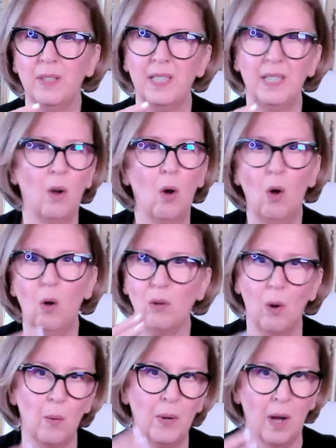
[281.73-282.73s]
it all
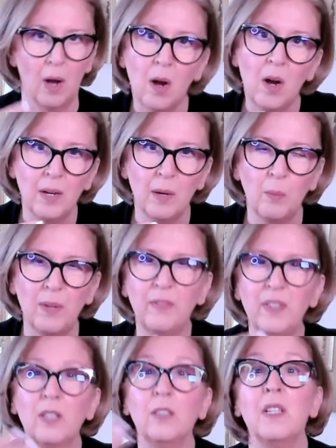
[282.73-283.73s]
going on and we
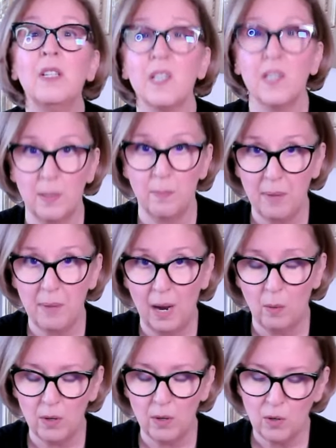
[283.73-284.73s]
feel
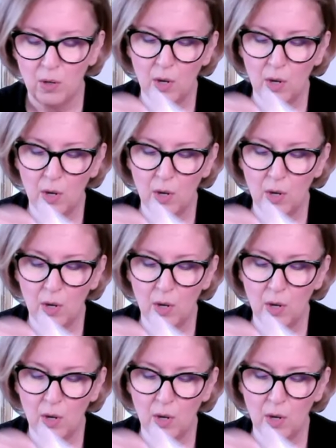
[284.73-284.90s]
disempowered.